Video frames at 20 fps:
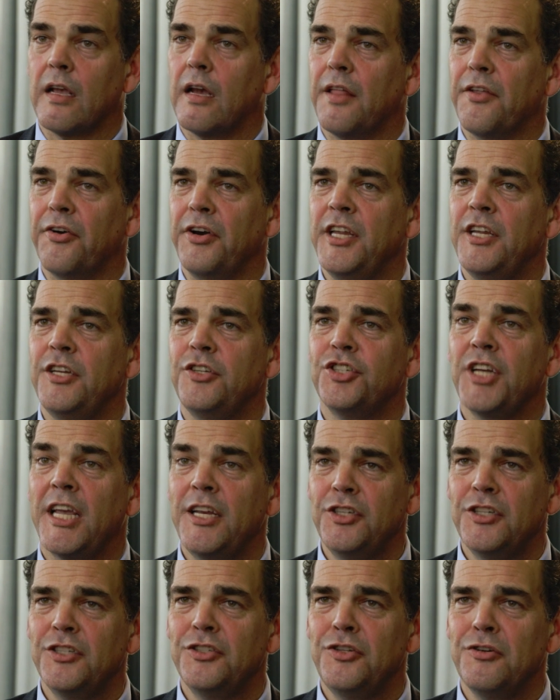Are there any
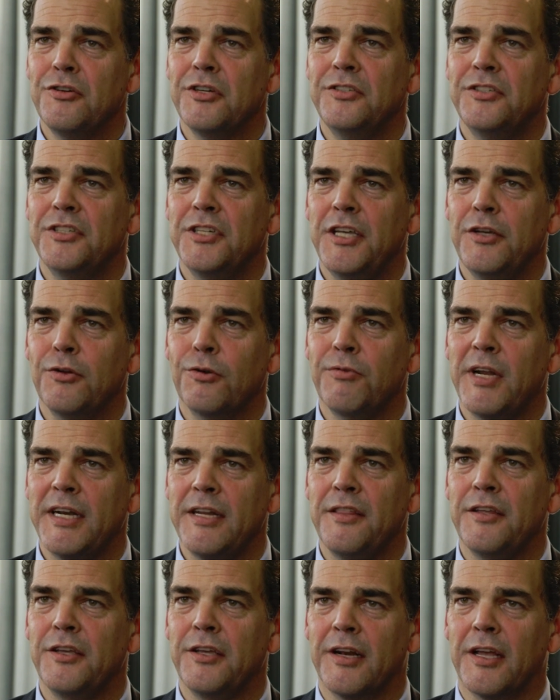changes you can see already
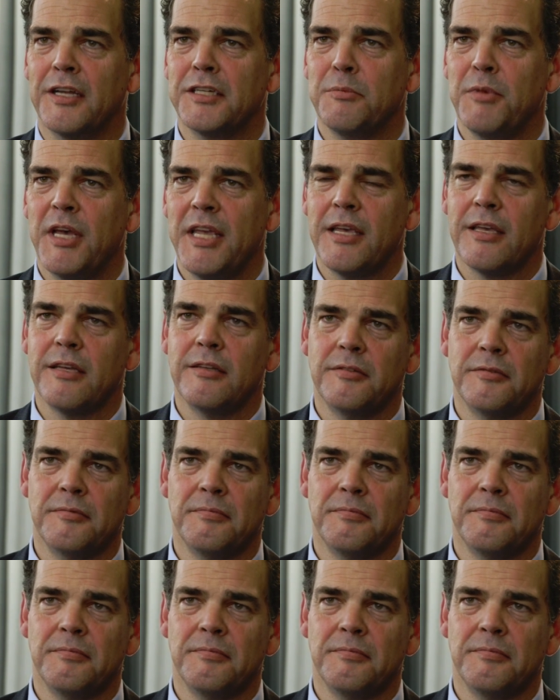that you'd like to make?